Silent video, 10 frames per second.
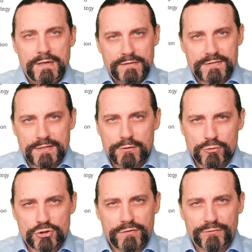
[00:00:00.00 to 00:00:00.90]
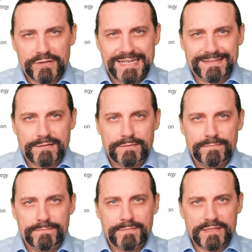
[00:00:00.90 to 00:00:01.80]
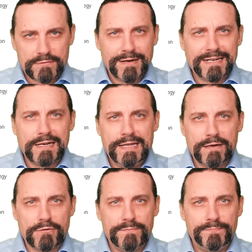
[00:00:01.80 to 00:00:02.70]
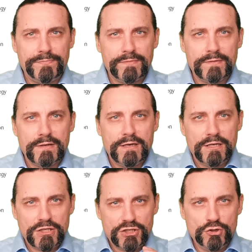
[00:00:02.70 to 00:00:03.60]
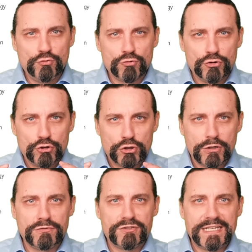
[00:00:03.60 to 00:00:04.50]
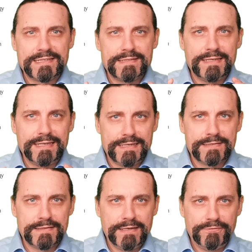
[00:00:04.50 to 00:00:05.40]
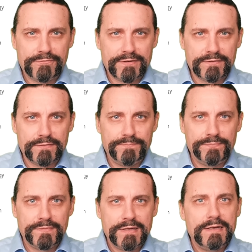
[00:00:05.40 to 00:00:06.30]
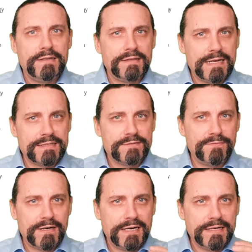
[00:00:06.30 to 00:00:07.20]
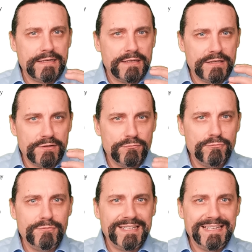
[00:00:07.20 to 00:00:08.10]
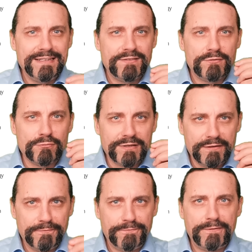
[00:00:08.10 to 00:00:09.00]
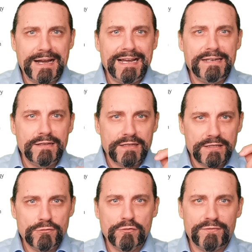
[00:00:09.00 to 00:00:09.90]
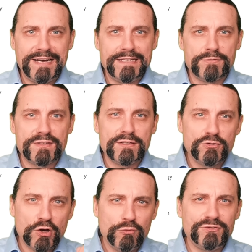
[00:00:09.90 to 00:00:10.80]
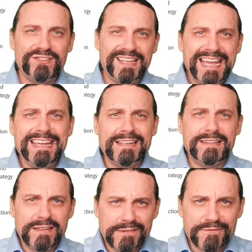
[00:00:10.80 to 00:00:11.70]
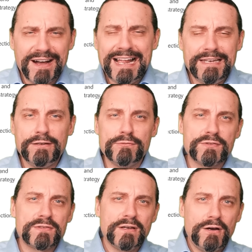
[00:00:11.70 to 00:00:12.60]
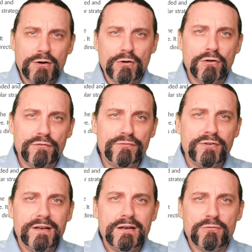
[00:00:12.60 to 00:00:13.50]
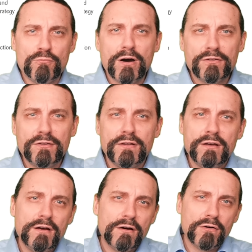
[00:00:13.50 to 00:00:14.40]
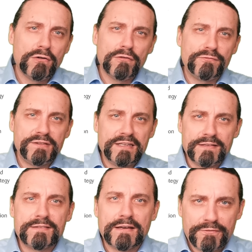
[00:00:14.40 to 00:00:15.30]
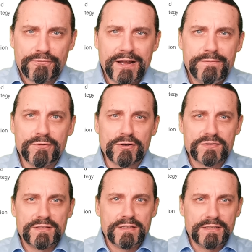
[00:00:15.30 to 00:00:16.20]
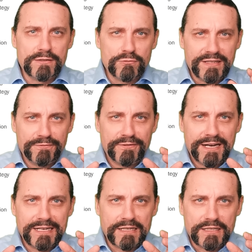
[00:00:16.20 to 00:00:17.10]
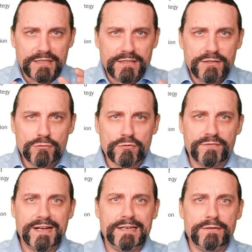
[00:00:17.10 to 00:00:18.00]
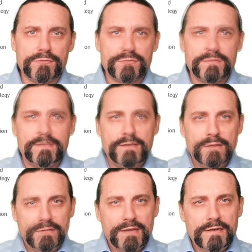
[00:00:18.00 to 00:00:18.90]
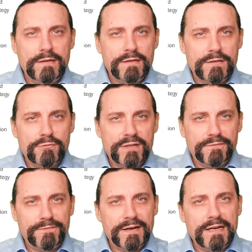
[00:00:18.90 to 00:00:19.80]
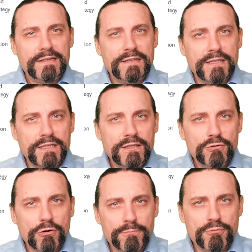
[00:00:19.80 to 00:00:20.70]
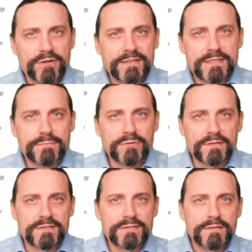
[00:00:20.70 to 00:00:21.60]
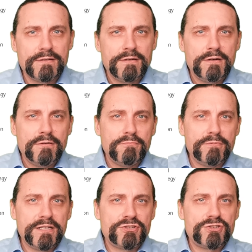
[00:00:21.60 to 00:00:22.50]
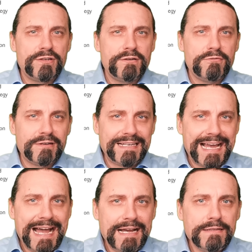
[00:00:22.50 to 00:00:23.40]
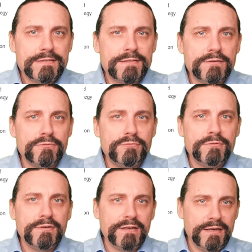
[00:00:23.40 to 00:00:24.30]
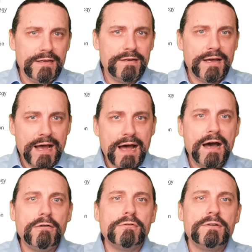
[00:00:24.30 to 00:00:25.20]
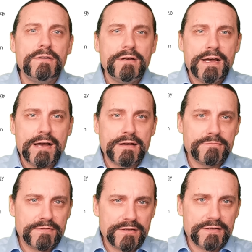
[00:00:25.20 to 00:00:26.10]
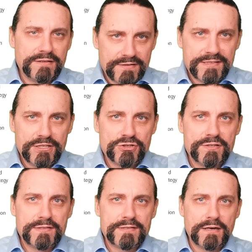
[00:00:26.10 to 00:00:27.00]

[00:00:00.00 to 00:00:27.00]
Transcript: The solution for that is quite clear. Your context is different. That's why you need to define your values. You don't take the values of one of these frameworks. You define your values. Then you define your principles, which guides you in how the decisions